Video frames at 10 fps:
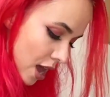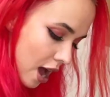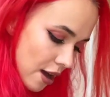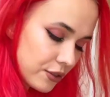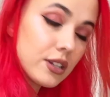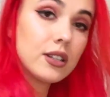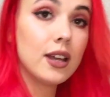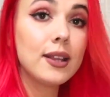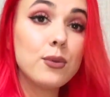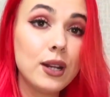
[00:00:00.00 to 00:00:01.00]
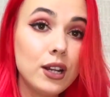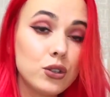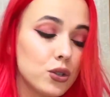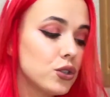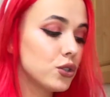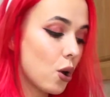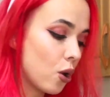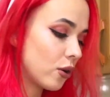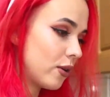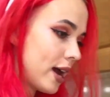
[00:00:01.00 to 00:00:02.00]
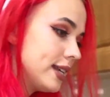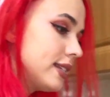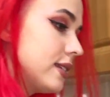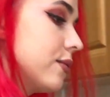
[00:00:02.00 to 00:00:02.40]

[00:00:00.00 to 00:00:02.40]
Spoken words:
After that, we need to soak rice